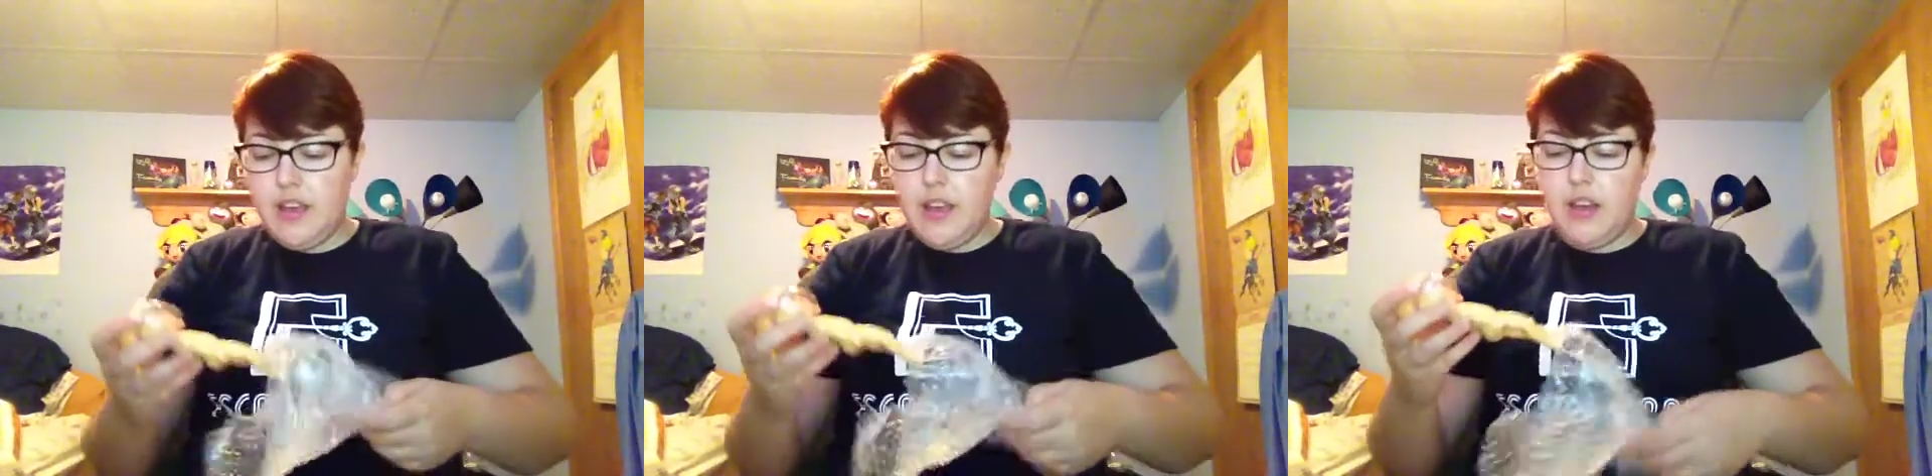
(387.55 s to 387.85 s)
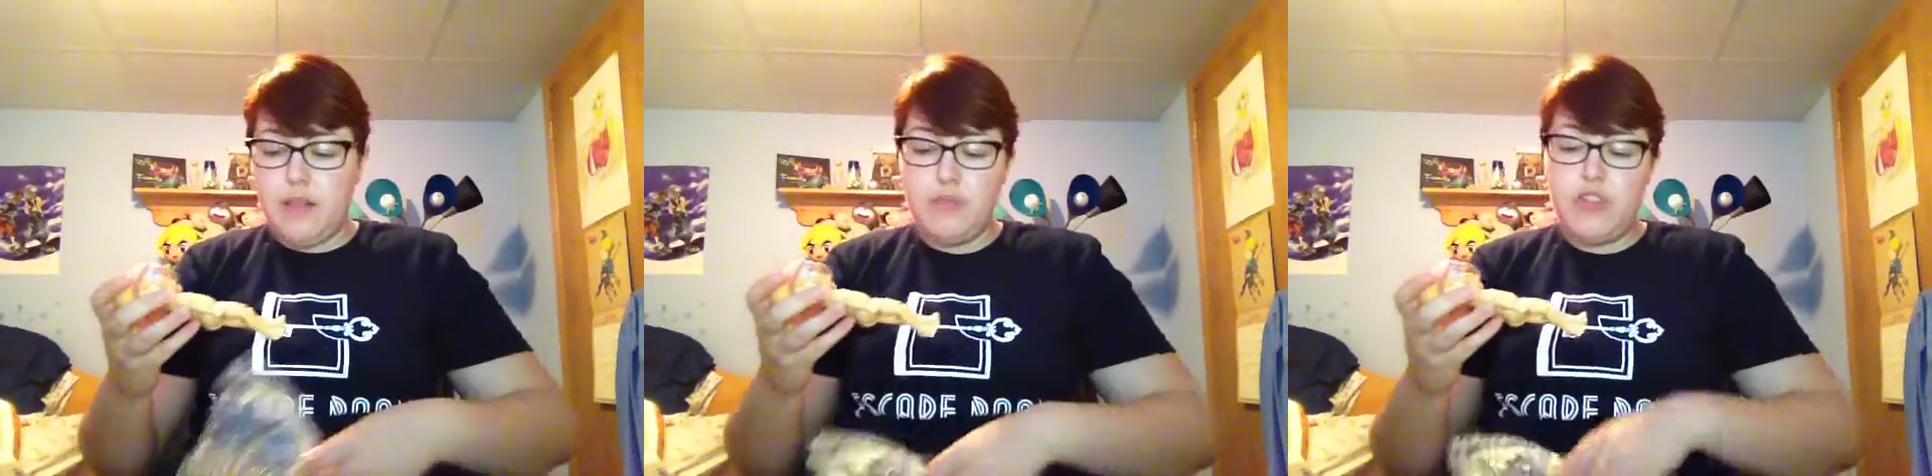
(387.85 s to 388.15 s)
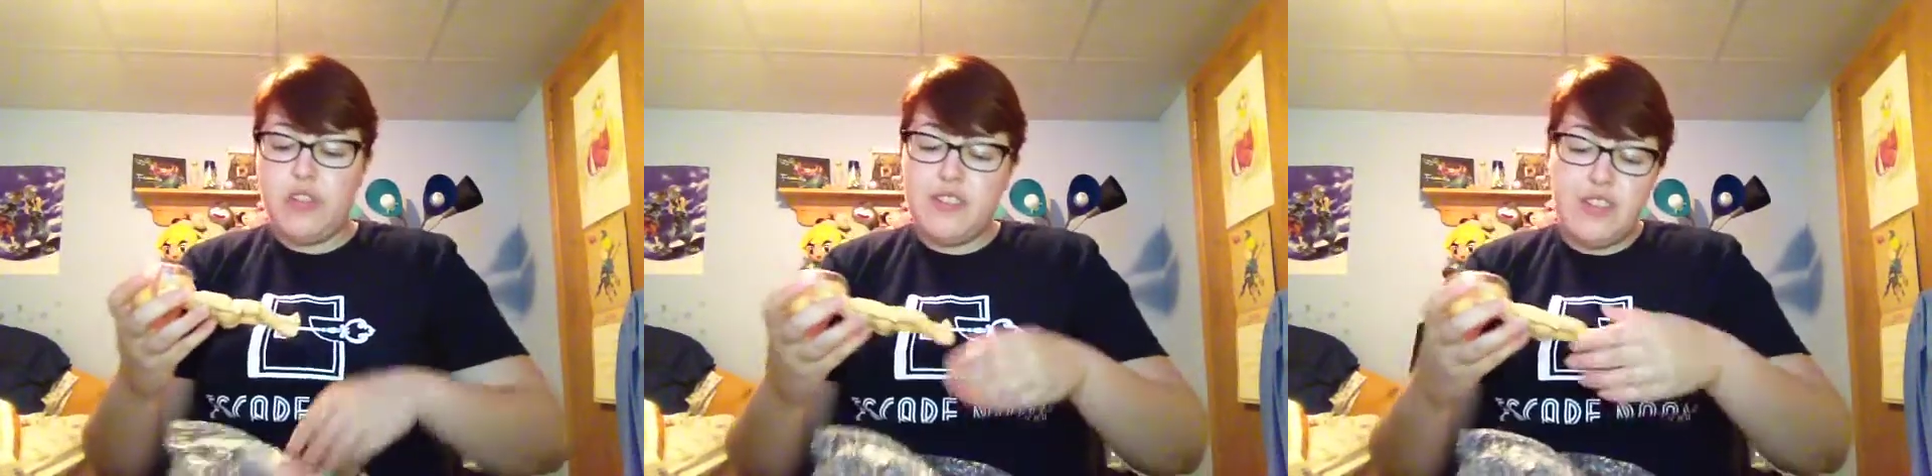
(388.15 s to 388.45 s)
um,
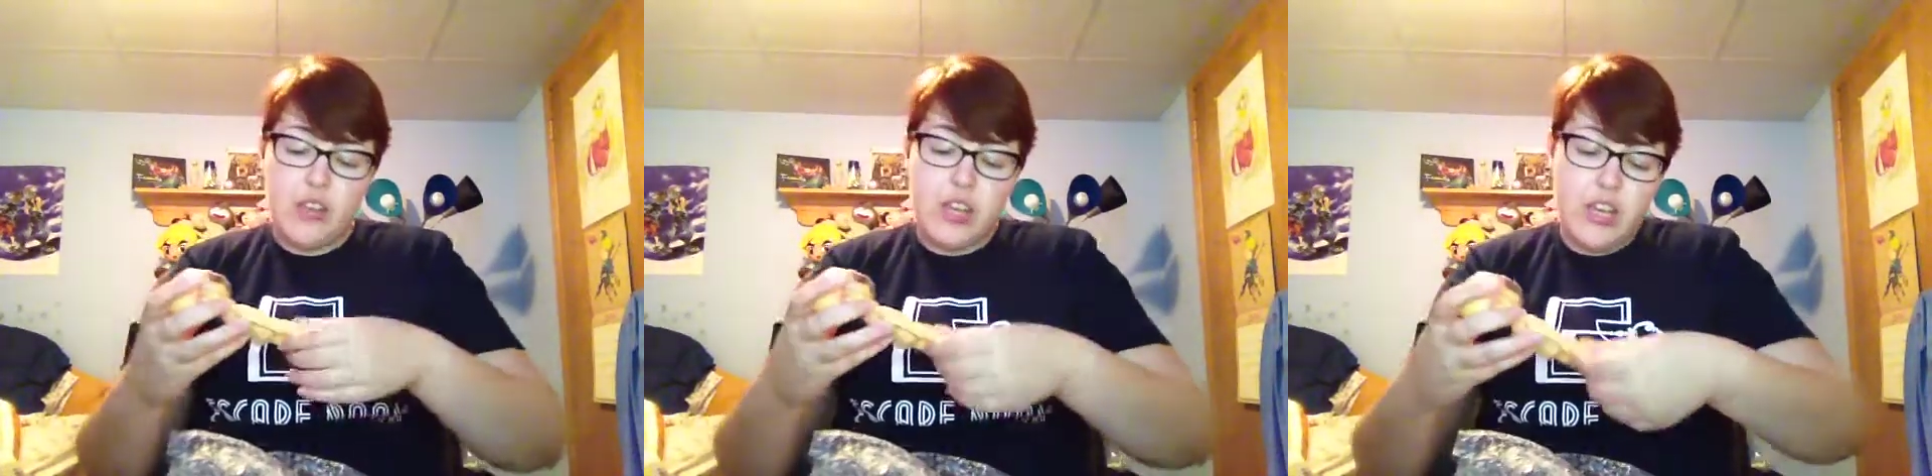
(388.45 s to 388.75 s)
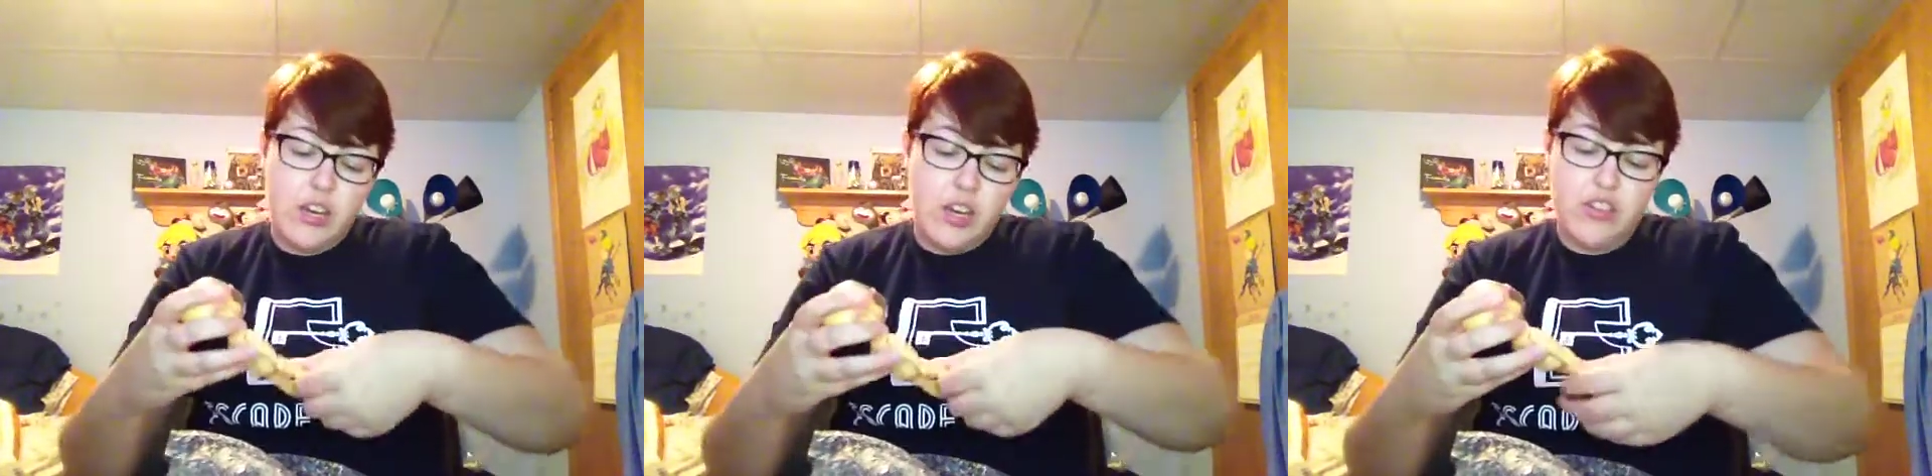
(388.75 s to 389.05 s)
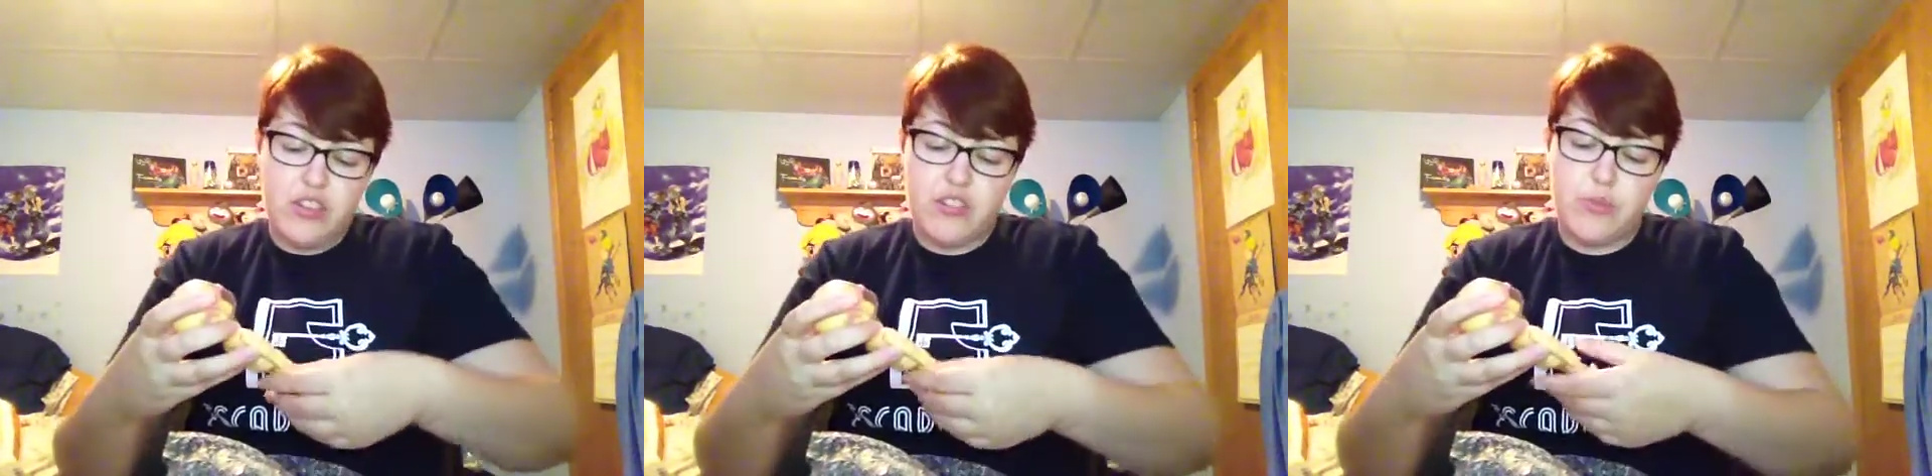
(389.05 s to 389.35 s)
she's still here and
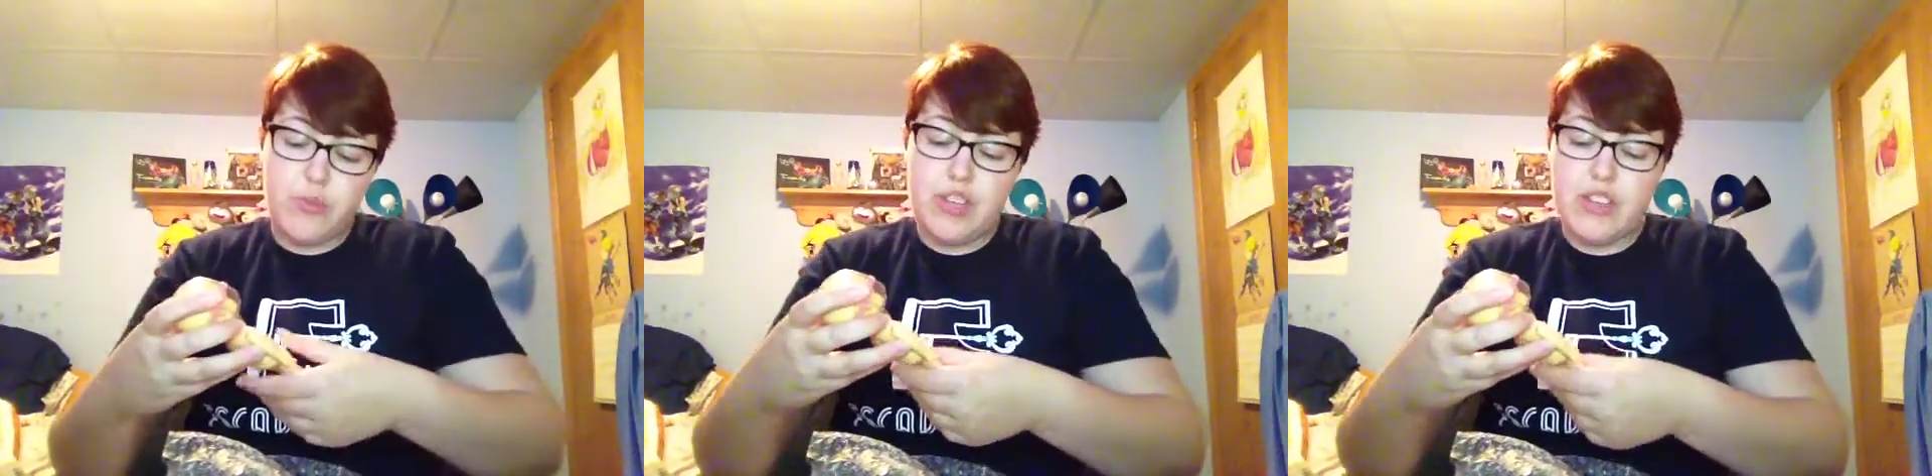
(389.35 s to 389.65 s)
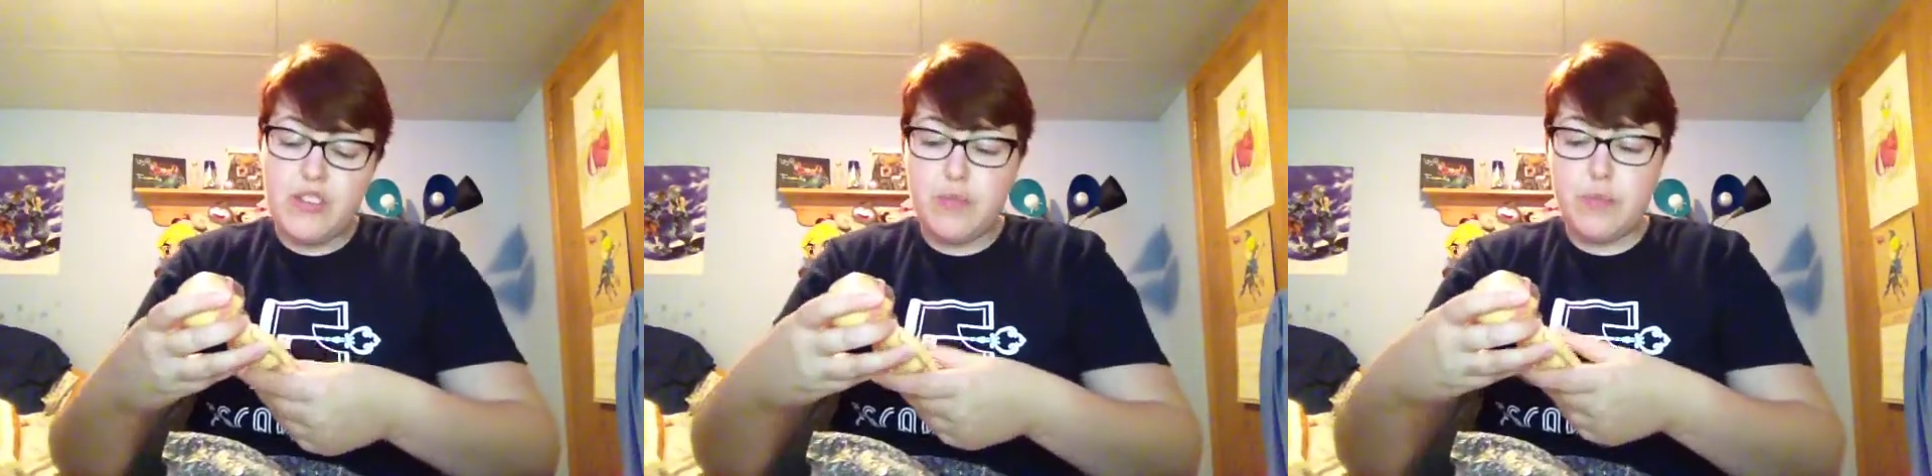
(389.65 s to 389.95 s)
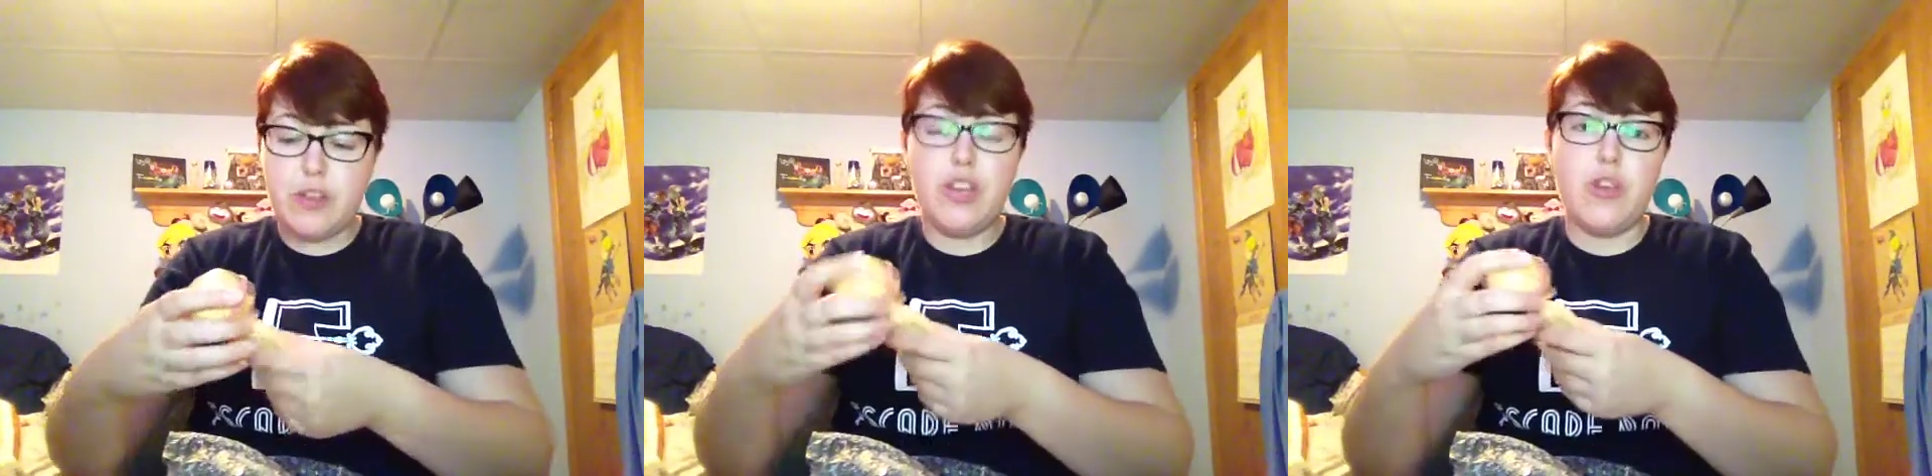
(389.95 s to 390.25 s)
she's really
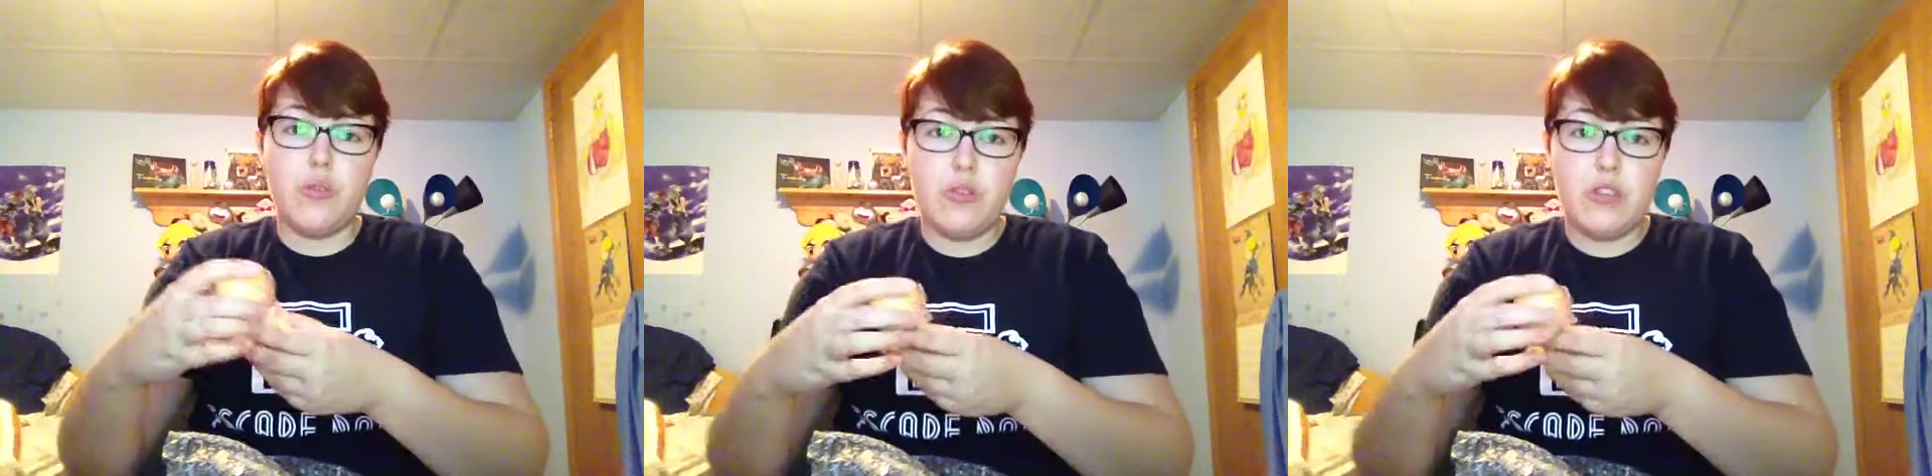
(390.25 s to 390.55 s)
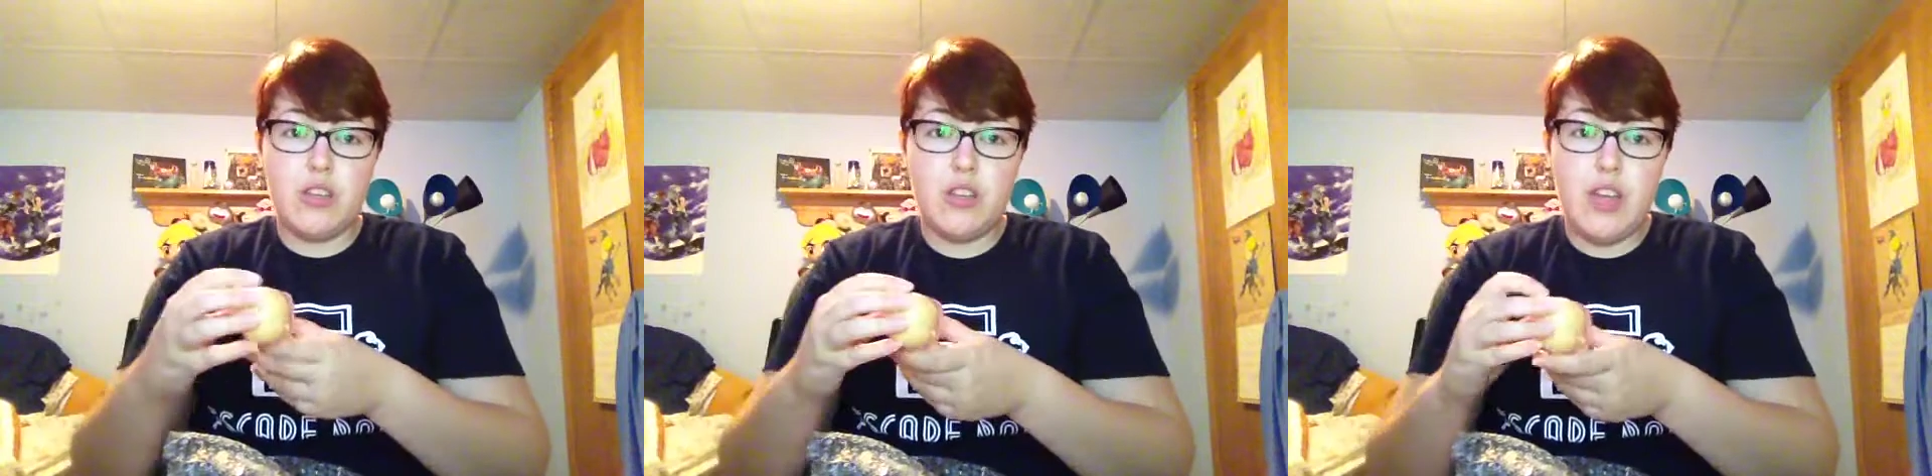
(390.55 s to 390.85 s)
super cute.